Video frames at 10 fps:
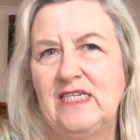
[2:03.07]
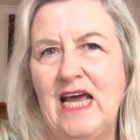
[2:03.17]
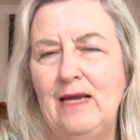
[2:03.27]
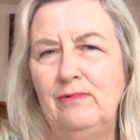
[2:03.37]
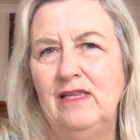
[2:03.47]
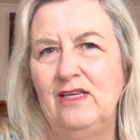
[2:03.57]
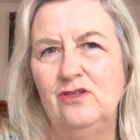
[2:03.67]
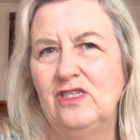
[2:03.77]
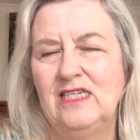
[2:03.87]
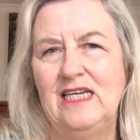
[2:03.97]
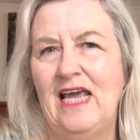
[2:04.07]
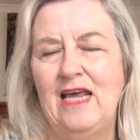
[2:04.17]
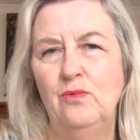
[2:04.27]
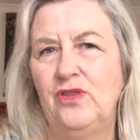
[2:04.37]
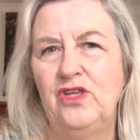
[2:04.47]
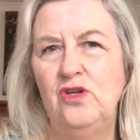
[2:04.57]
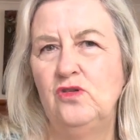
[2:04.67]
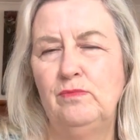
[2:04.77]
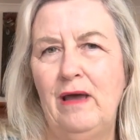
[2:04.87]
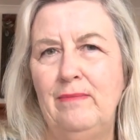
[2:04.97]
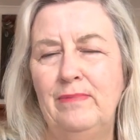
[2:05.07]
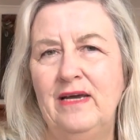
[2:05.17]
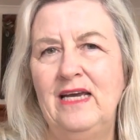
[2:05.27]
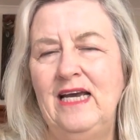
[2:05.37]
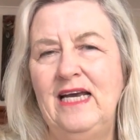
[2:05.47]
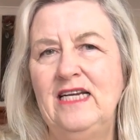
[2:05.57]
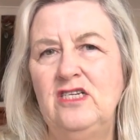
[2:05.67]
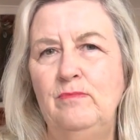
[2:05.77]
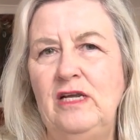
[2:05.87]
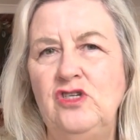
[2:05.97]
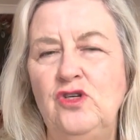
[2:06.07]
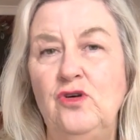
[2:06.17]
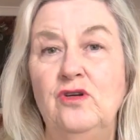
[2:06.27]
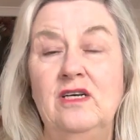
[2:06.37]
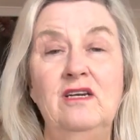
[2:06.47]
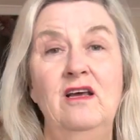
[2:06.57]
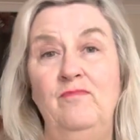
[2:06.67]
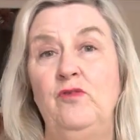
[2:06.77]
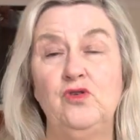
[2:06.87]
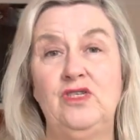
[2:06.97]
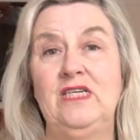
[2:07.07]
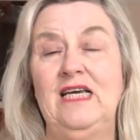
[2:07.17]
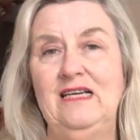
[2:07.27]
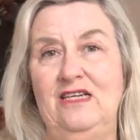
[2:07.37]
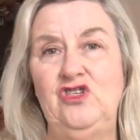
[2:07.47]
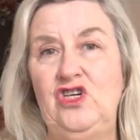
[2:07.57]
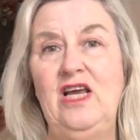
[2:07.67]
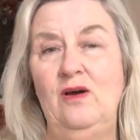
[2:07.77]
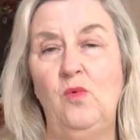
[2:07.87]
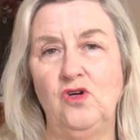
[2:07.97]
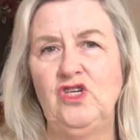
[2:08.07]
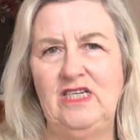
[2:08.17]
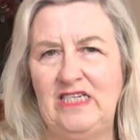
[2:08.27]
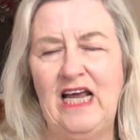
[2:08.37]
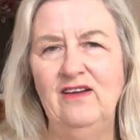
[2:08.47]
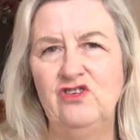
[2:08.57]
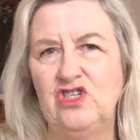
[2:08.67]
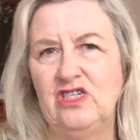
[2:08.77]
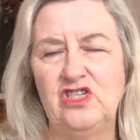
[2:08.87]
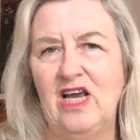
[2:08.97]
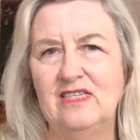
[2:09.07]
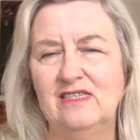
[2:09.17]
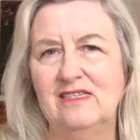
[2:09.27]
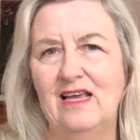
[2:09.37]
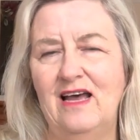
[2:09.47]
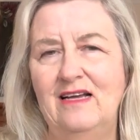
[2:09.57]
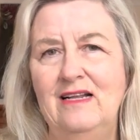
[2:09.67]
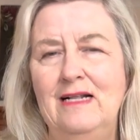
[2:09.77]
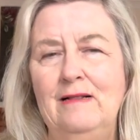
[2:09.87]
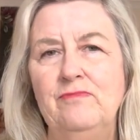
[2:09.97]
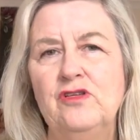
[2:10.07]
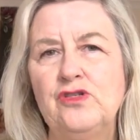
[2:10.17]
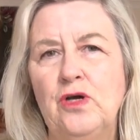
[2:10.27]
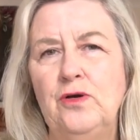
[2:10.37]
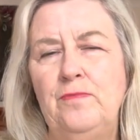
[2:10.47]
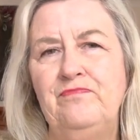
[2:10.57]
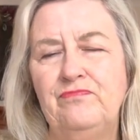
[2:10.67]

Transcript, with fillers: table that you're sitting at with the newspaper in a dementia unit. You're sitting in a chair watching television, chances are. So